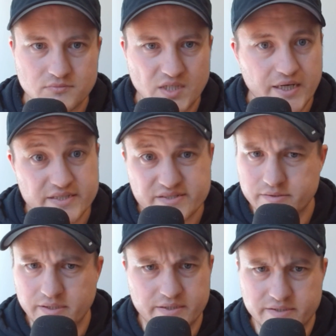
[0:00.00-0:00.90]
and
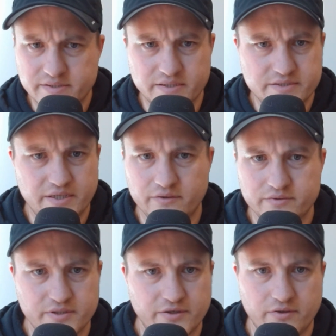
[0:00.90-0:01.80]
it's
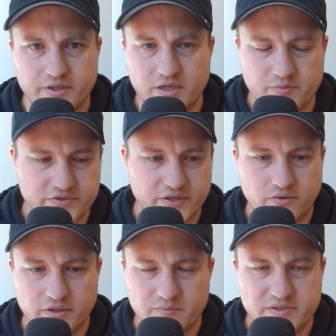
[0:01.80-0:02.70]
continuously growing. The numbers are
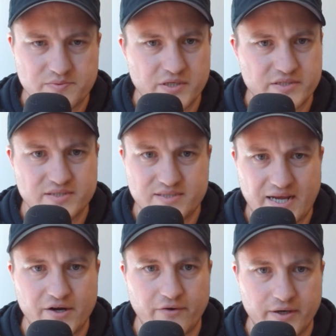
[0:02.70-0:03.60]
going up. It's
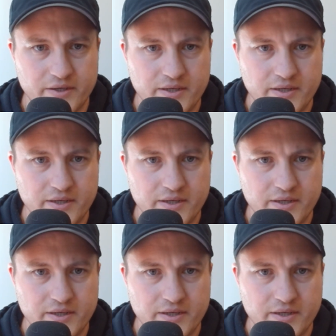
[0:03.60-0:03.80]
staggering.